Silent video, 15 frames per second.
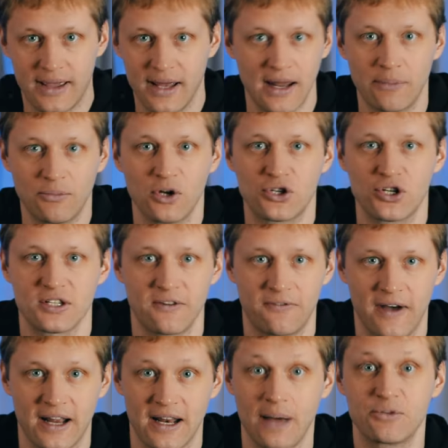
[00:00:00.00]
Again, I'm not
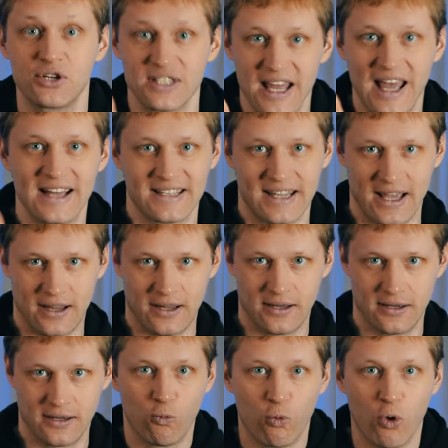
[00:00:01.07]
justifying, I'm just asking,
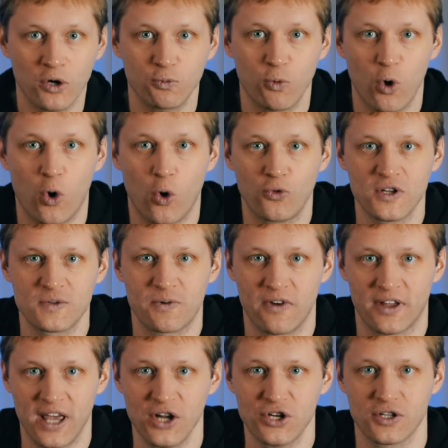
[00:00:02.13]
what were all these
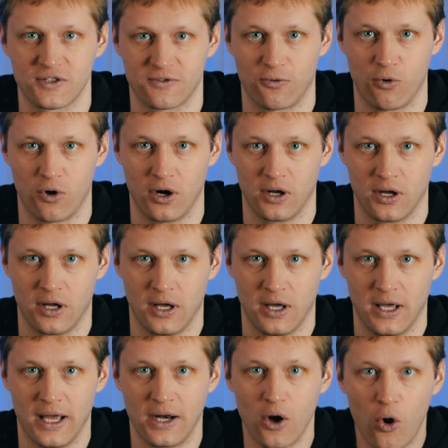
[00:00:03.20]
provocations for?
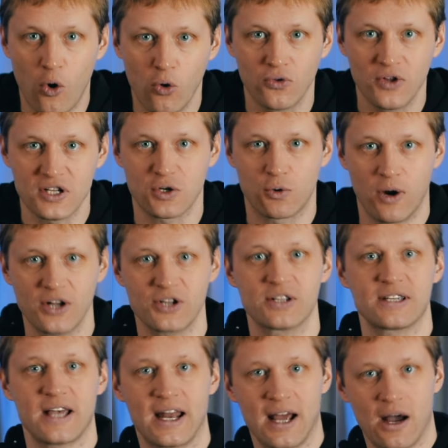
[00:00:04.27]
And all these
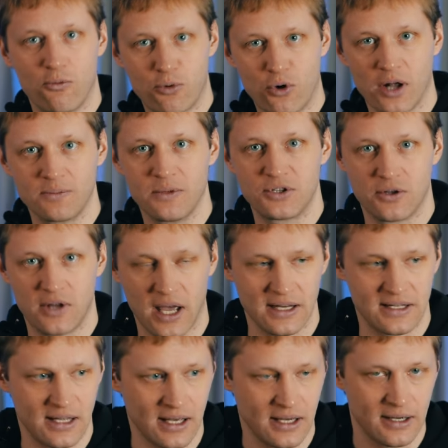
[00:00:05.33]
questions anyhow brought me to the
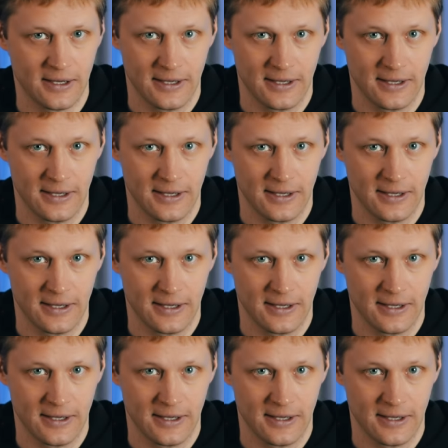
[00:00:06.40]
idea,